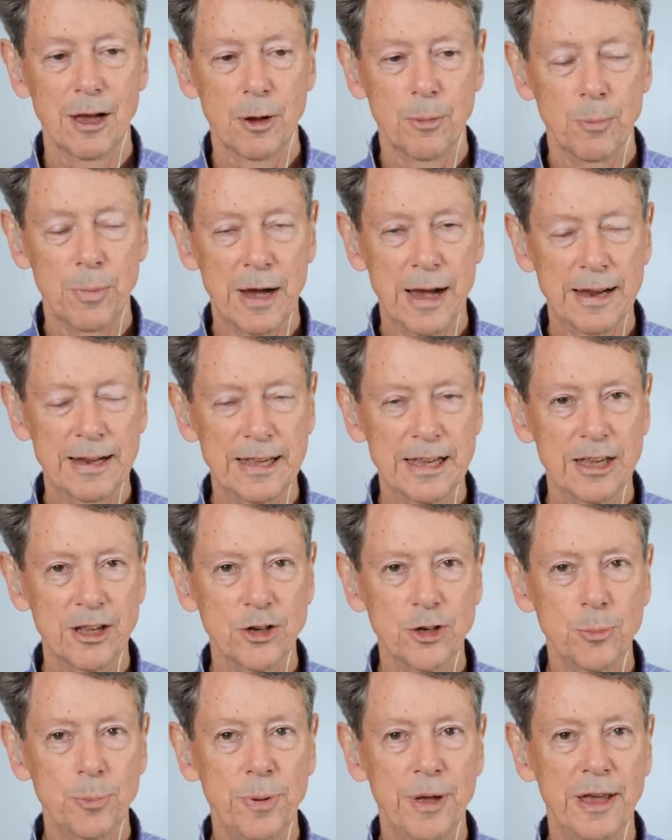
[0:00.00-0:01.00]
Abiding
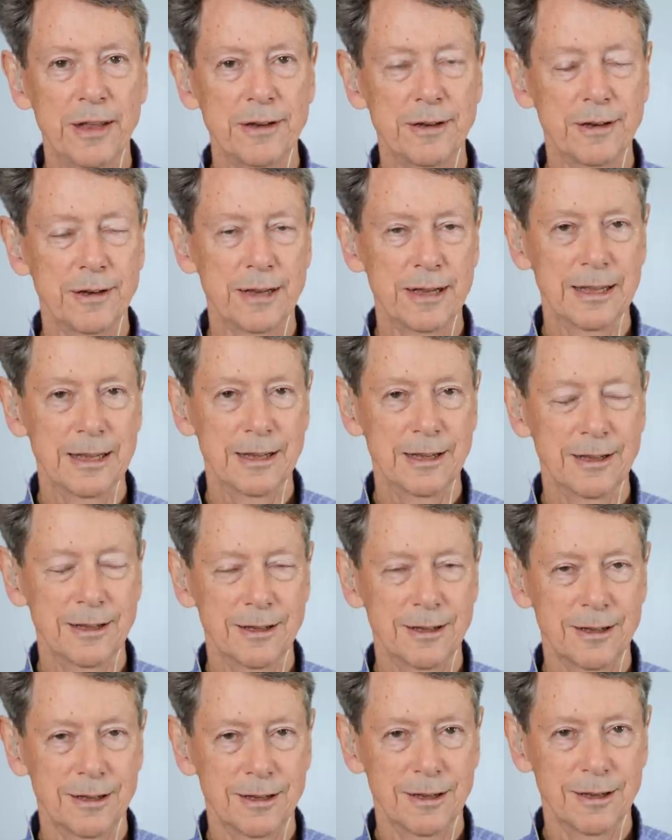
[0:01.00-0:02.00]
independently,
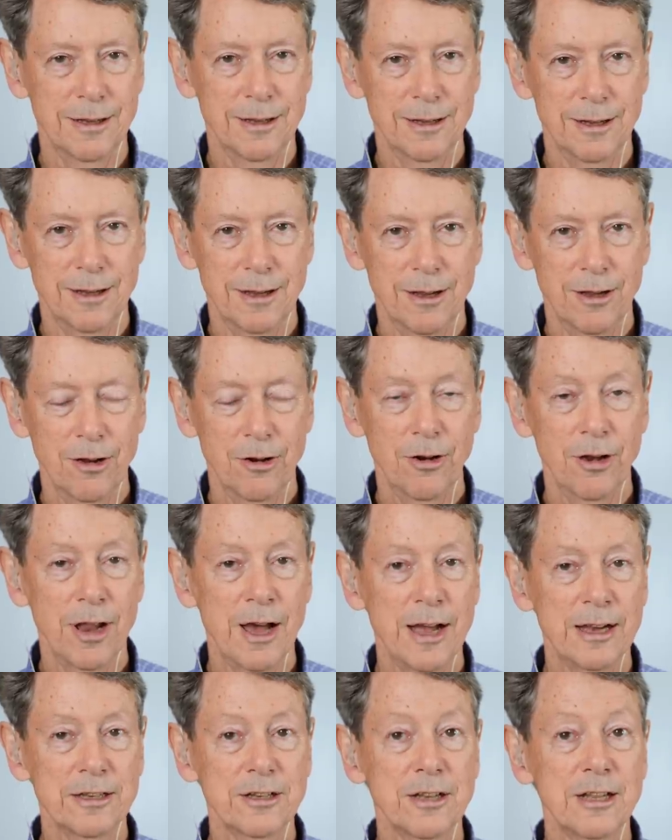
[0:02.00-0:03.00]

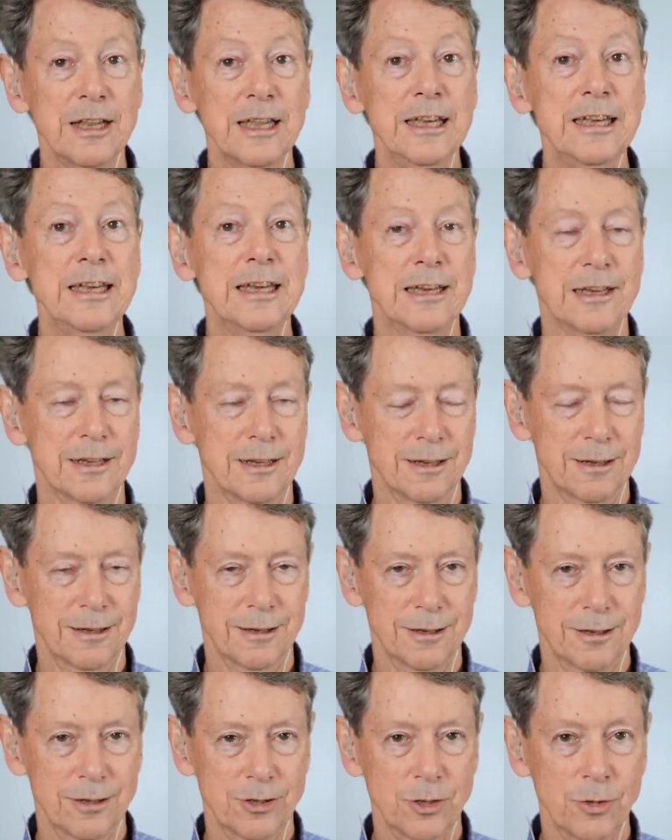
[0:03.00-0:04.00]
not clinging
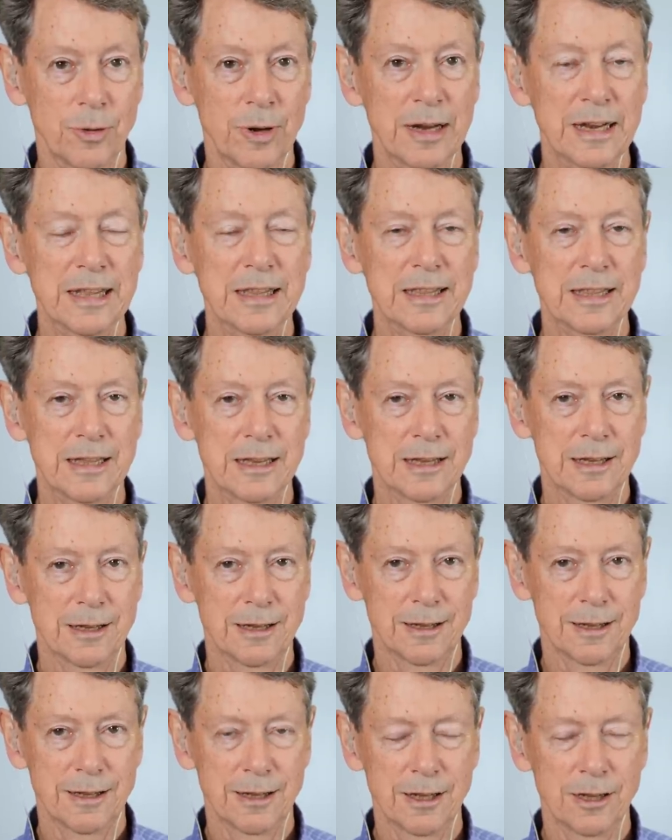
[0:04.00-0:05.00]
to anything
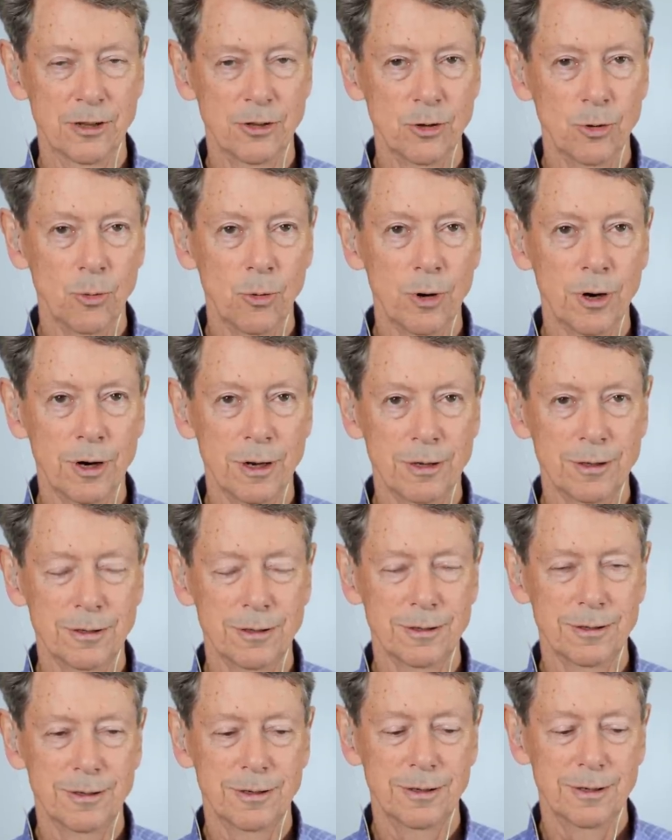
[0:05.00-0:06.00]
in the world,
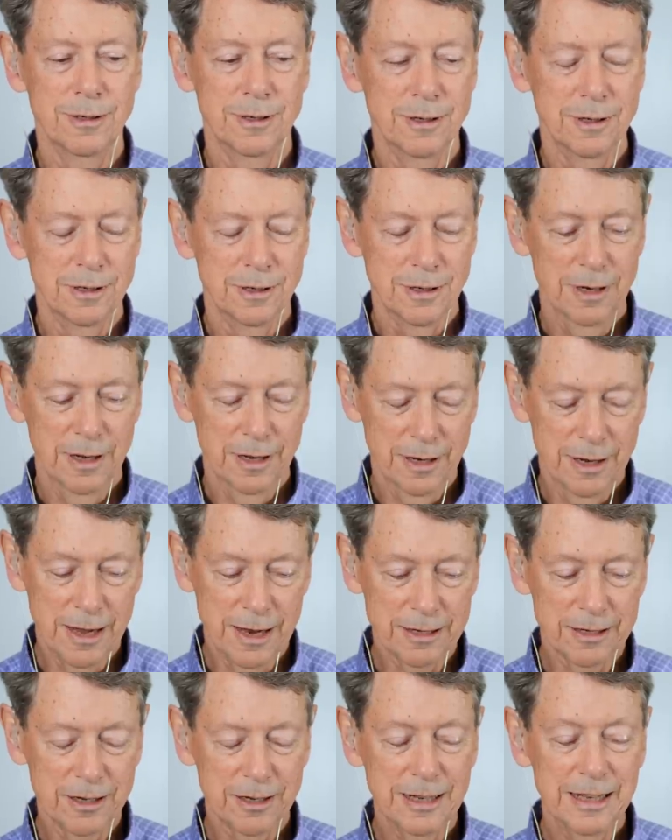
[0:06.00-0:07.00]
and
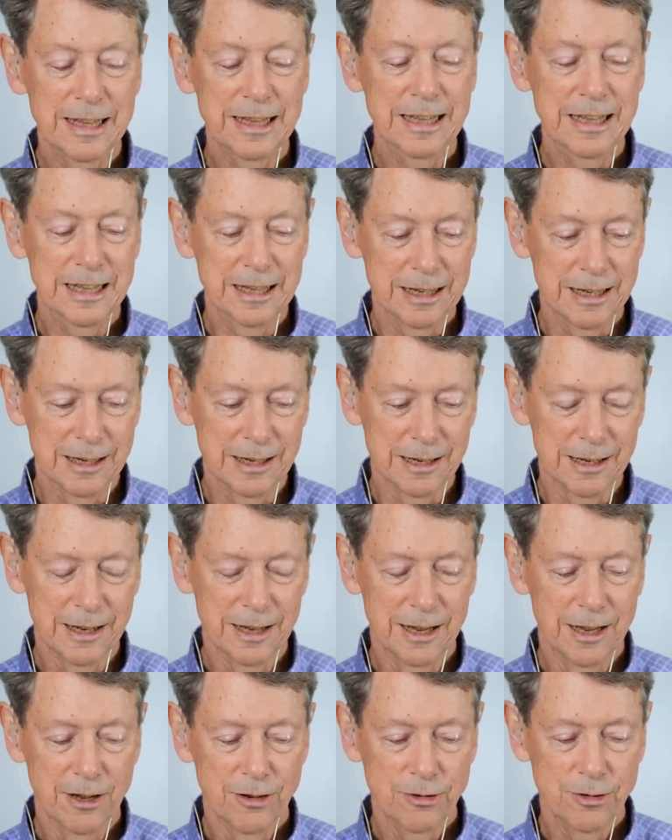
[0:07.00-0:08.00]
not clinging
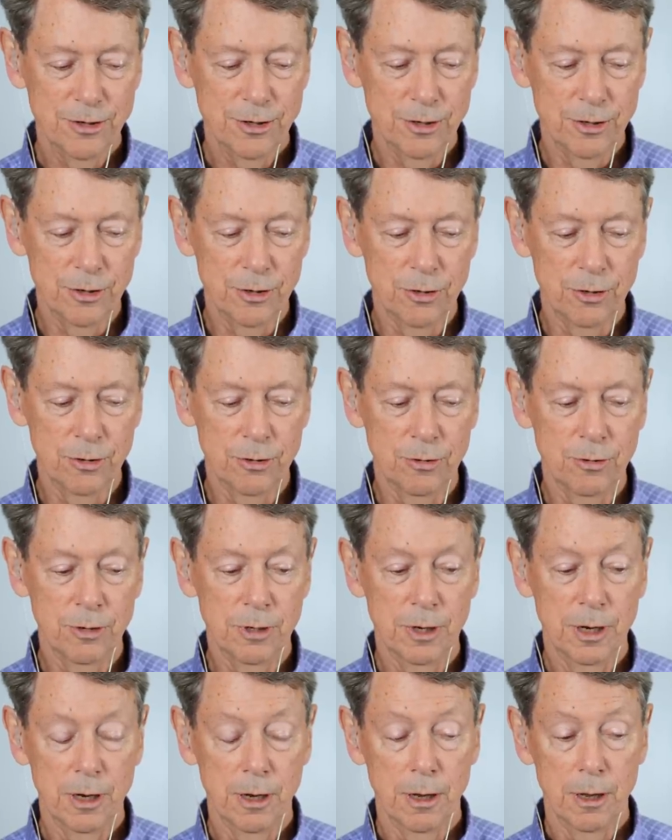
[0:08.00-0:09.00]
to
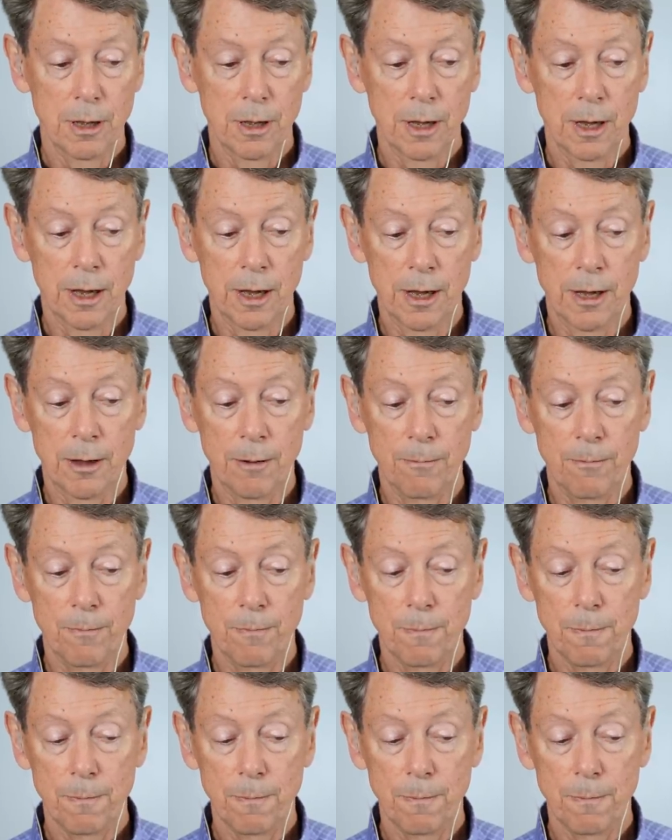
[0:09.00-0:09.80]
uh,